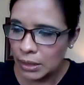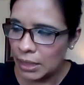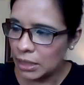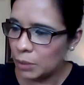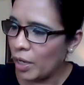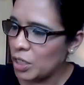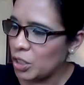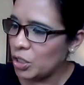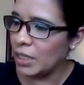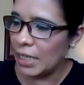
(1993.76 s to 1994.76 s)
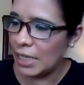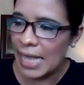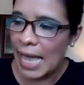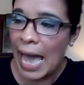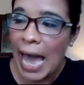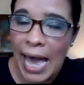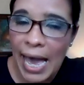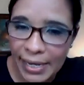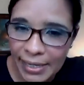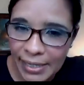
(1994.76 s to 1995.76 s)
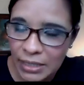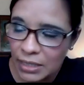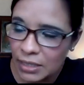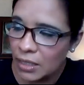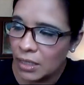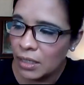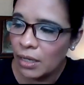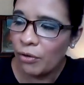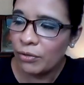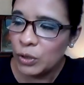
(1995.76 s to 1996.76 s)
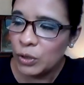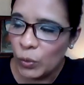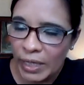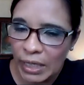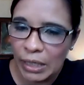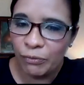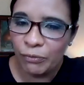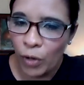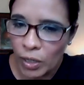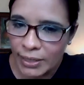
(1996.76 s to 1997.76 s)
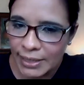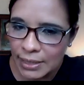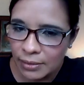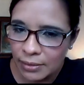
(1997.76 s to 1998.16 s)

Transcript: The expression is eyes, three frogs.